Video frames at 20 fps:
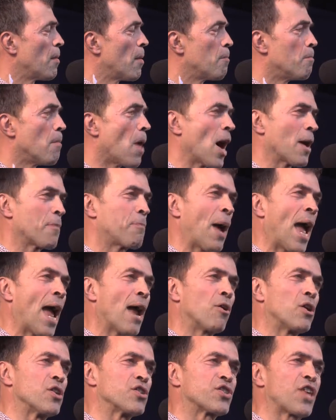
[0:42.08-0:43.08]
My
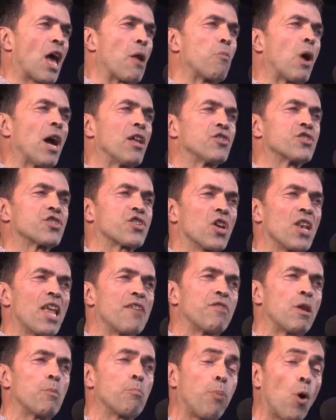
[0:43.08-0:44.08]
parents then went to
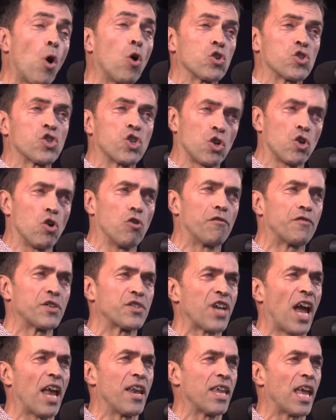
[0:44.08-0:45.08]
live in Portugal for
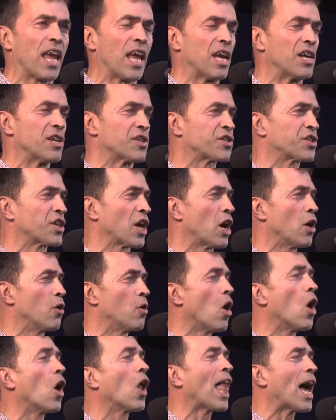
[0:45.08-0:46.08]
10 years, so
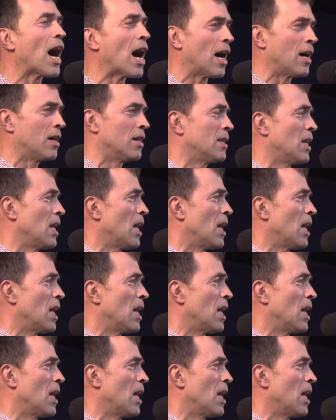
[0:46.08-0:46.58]
hola,